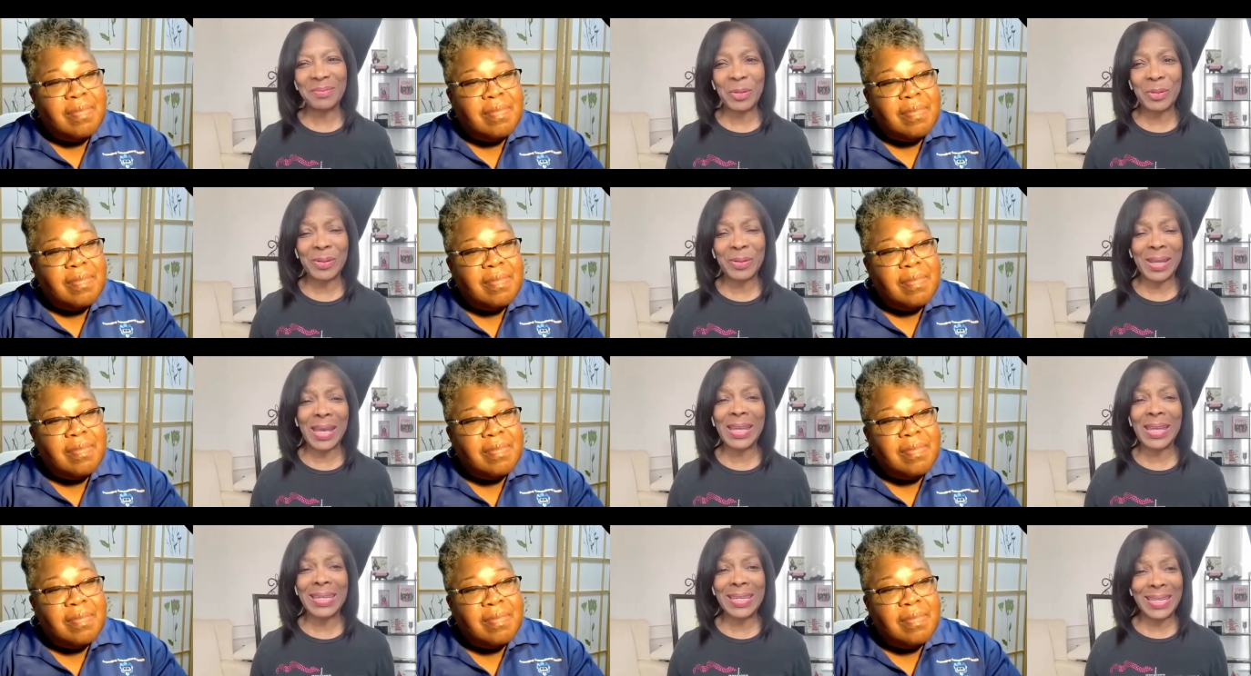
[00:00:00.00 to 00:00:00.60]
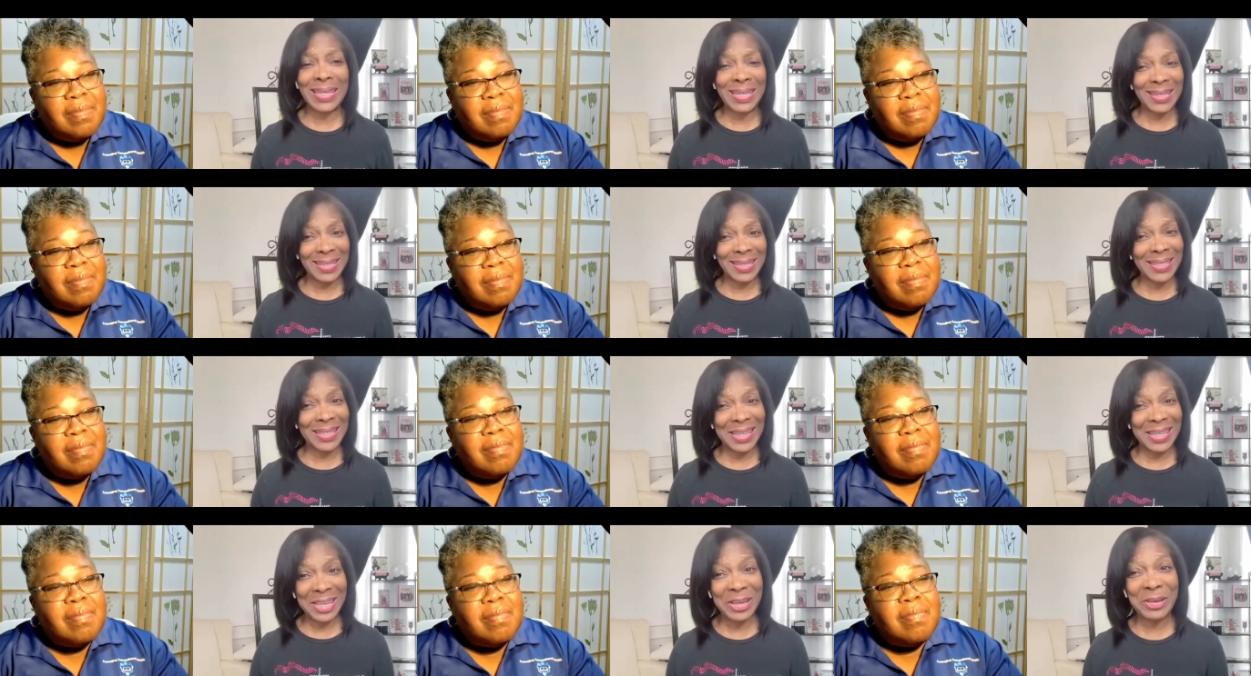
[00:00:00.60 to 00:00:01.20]
Speaker 1: Monette, needed
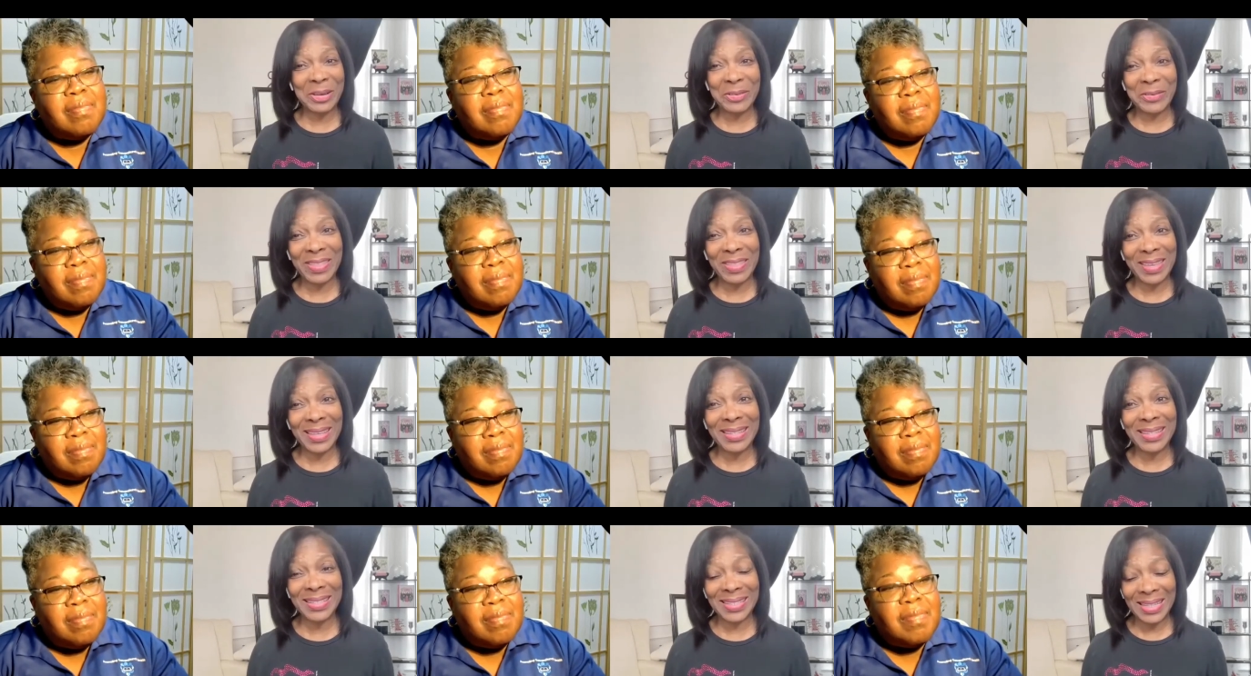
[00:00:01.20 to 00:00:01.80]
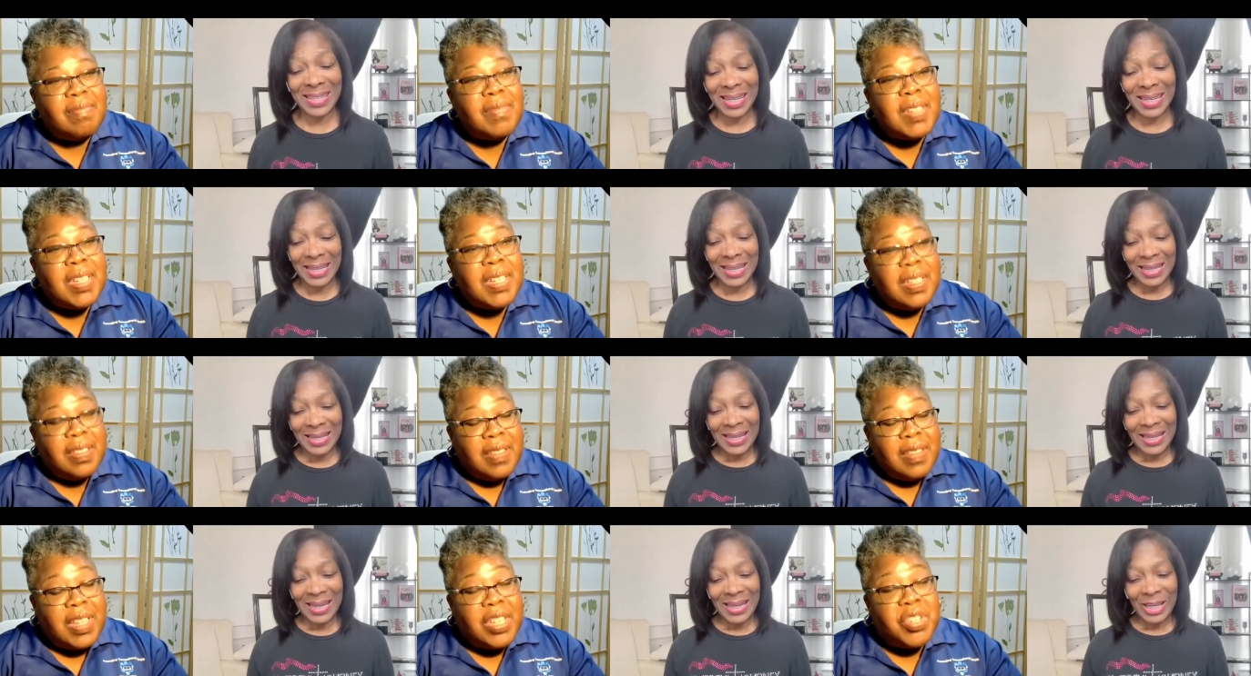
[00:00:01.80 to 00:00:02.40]
to hear this.
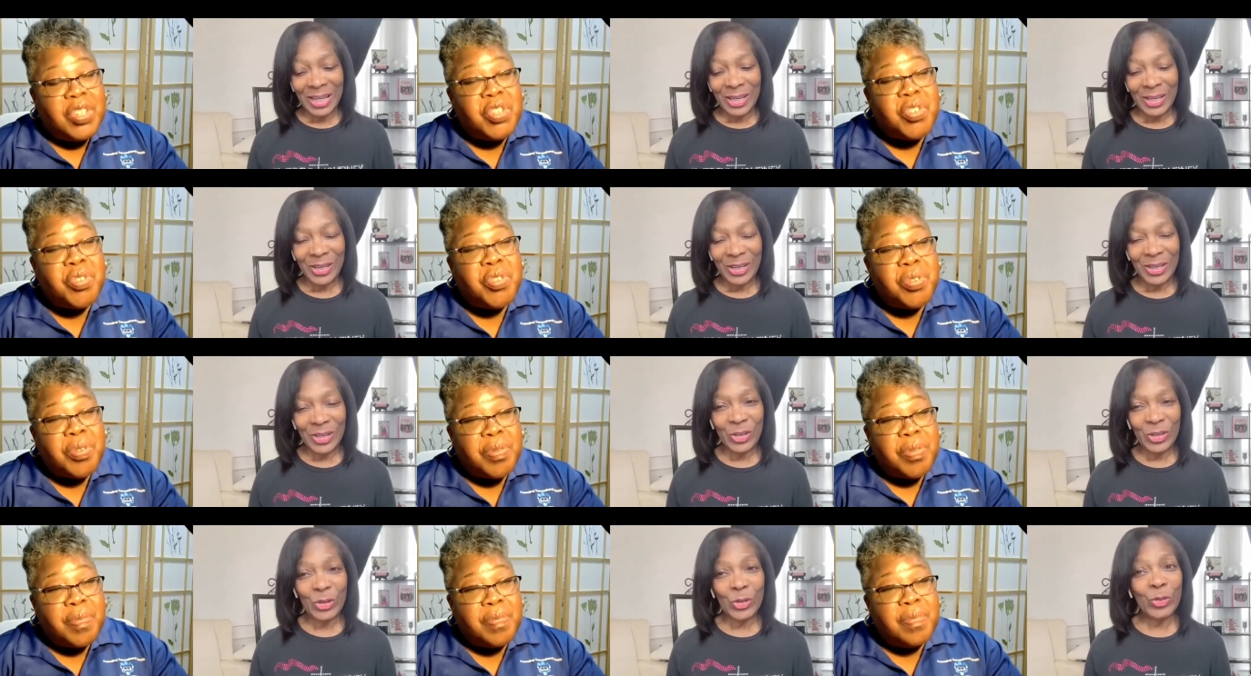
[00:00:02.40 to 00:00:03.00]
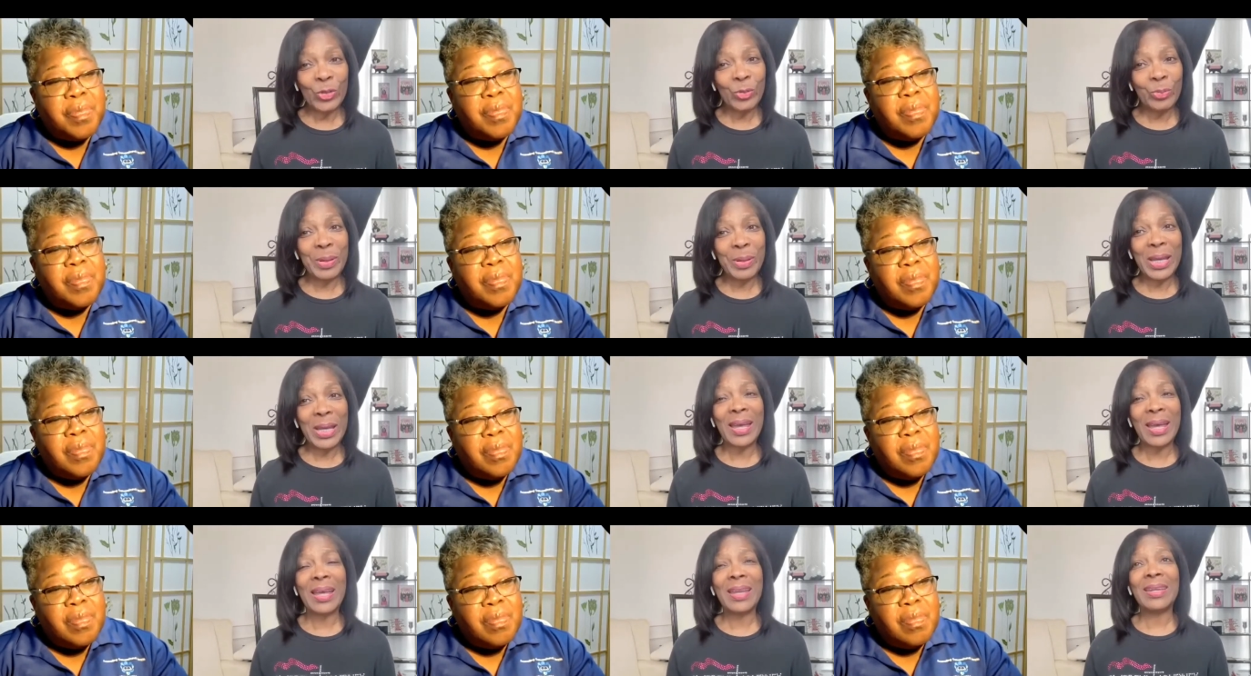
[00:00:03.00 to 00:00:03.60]
It's true. You've
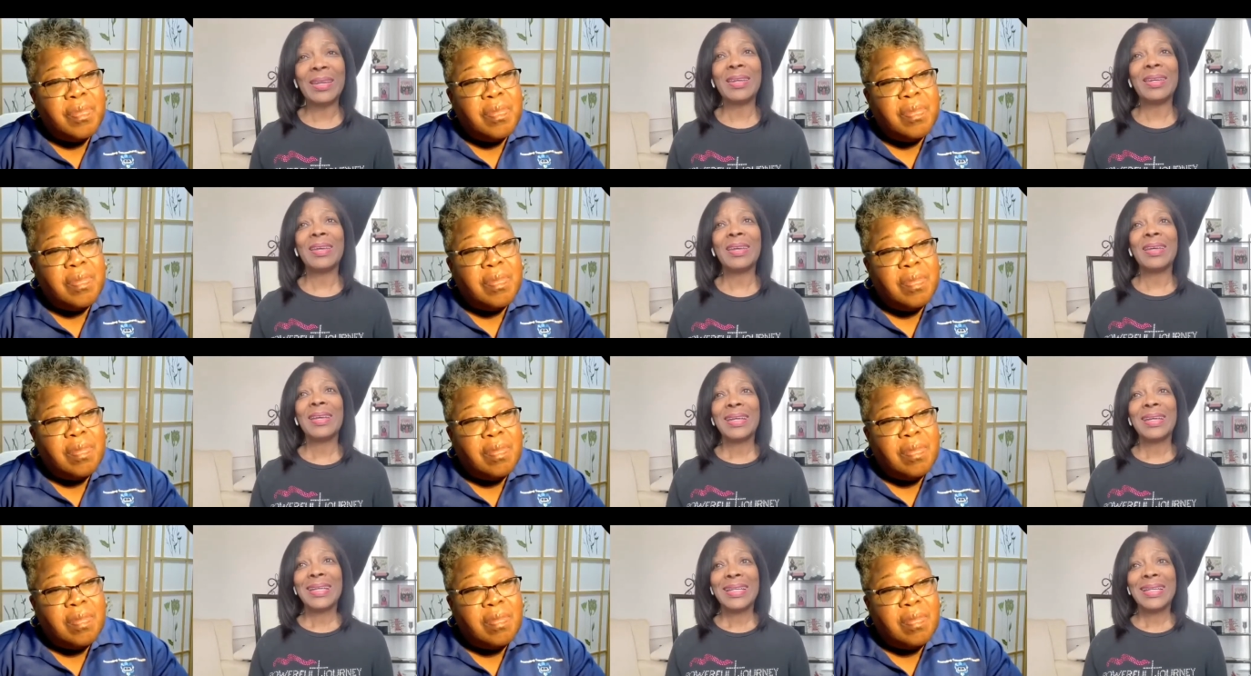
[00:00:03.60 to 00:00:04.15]
been